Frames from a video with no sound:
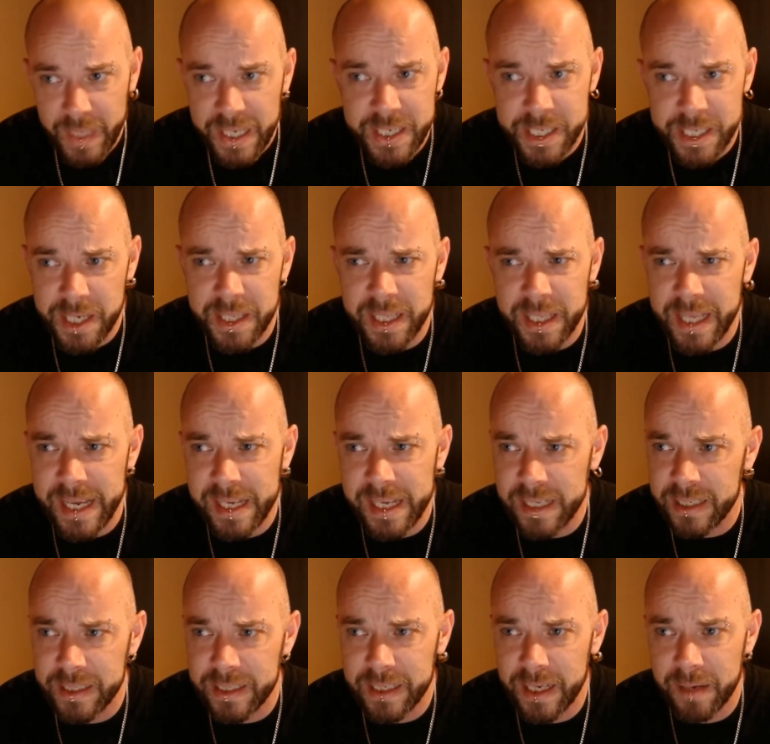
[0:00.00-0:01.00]
so that they
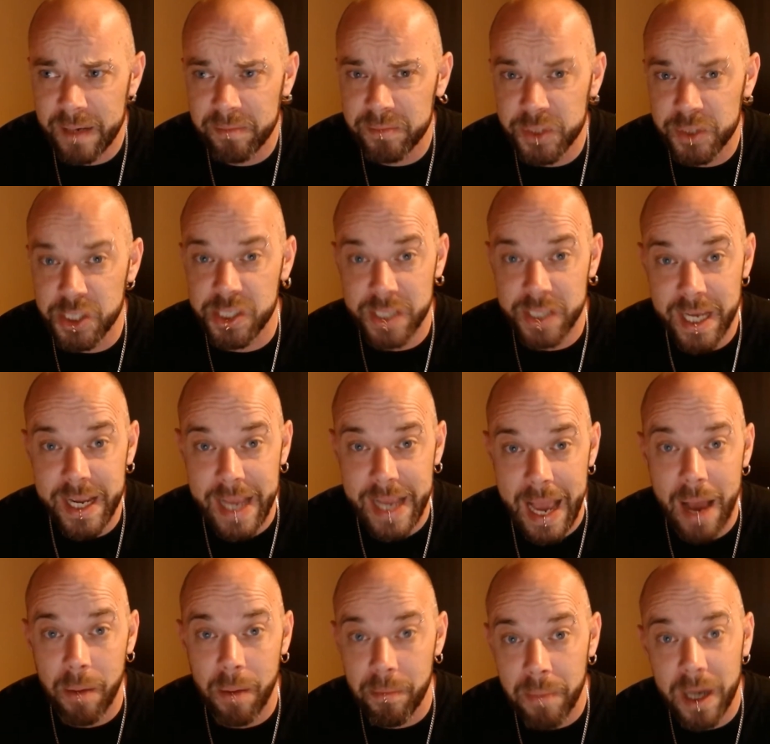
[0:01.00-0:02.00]
can just see
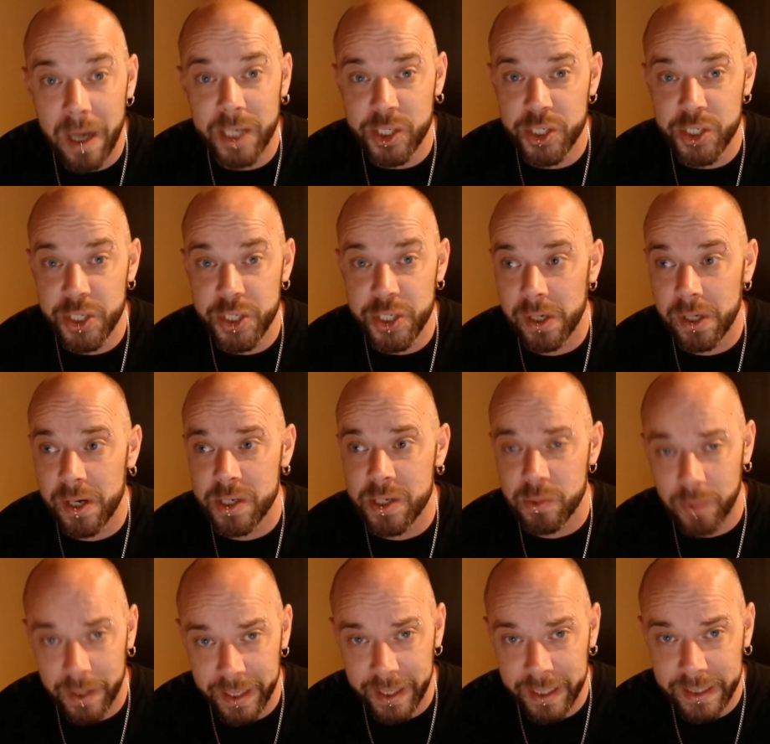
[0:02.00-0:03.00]
how much you guys
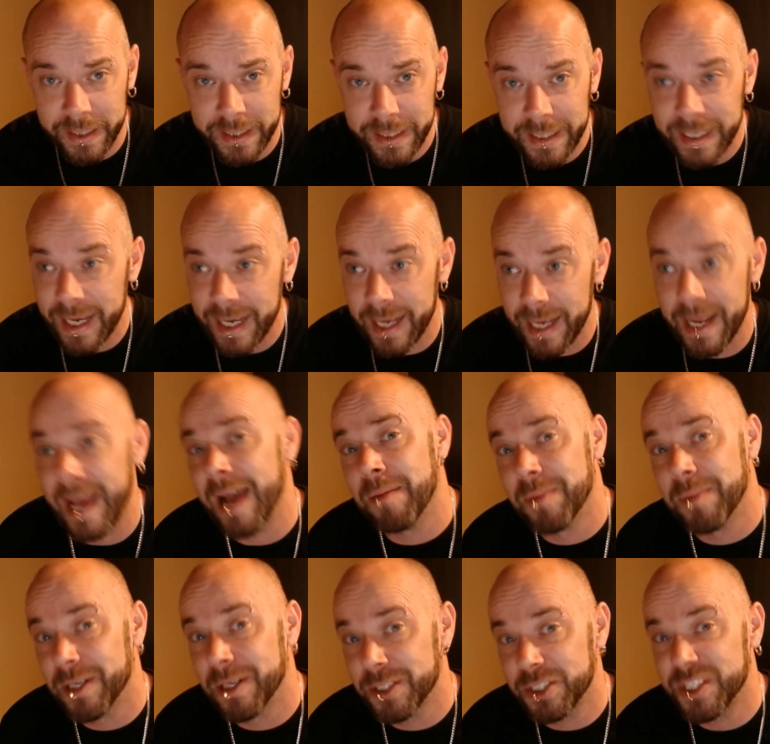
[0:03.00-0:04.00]
want it and how
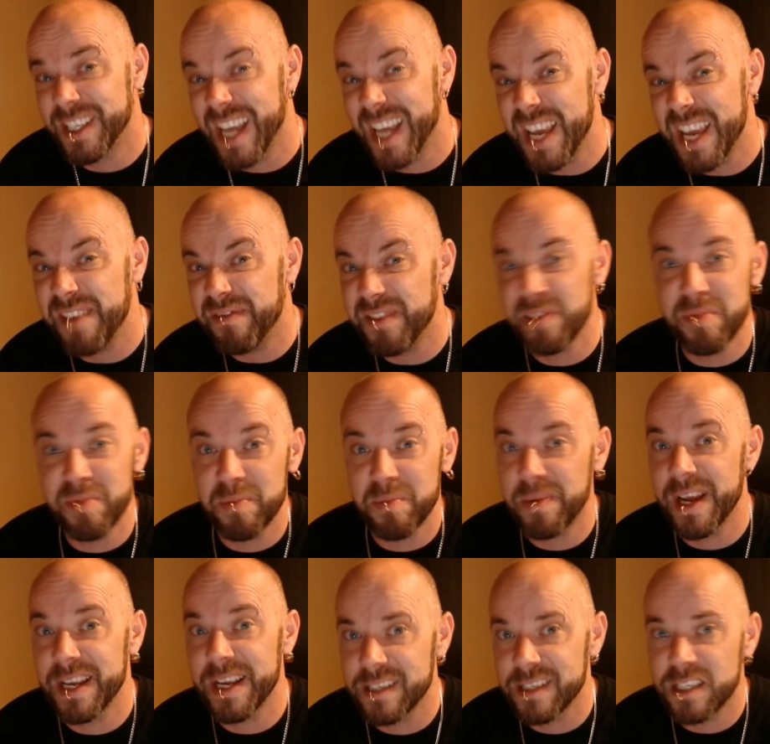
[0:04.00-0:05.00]
much teeth you're
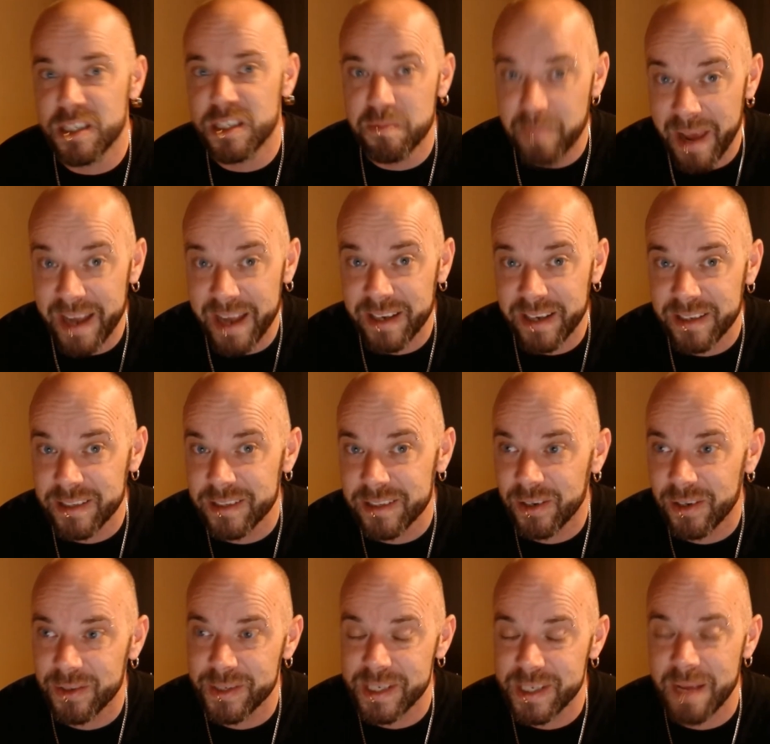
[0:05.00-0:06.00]
prepared to spend
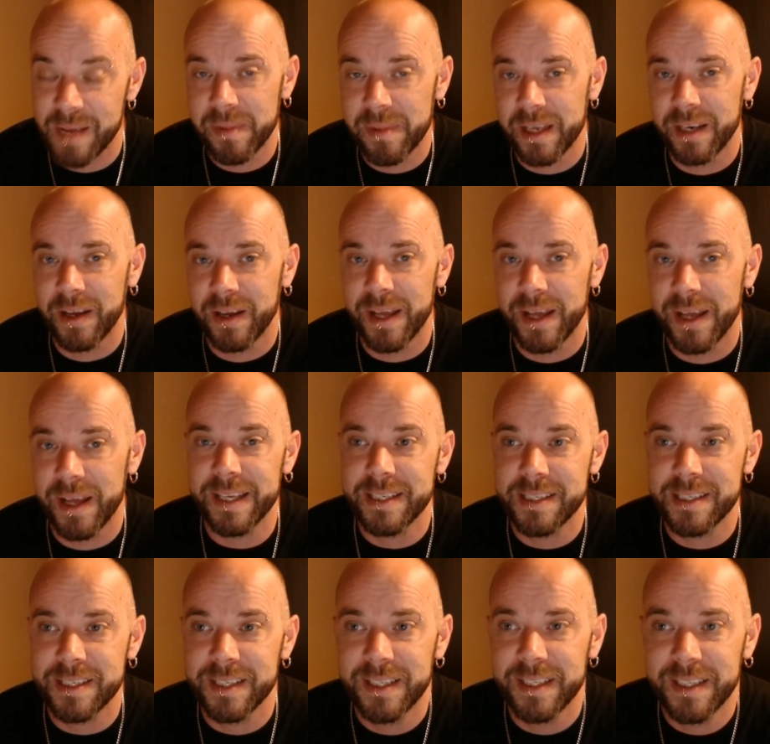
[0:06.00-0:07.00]
on something like
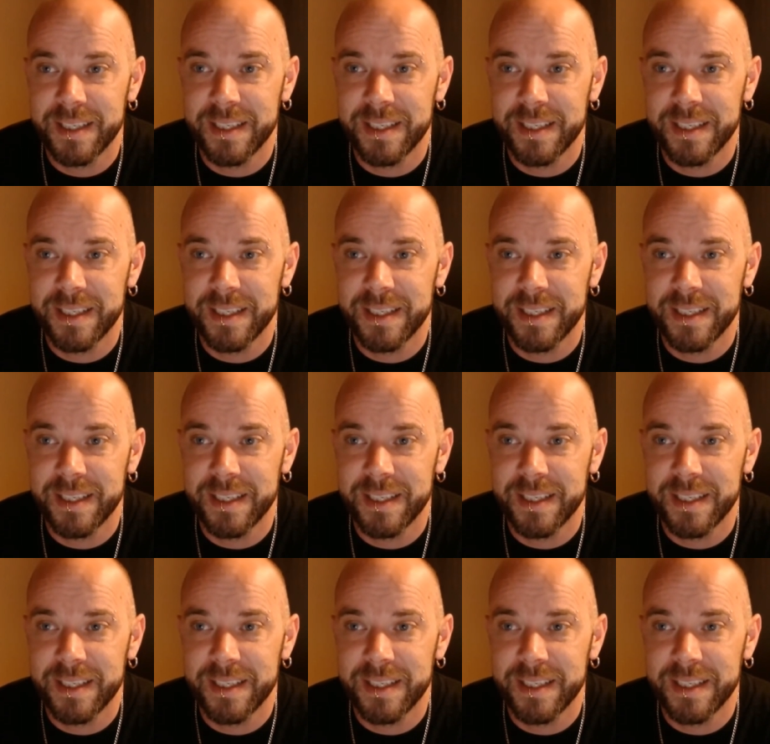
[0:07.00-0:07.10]
this.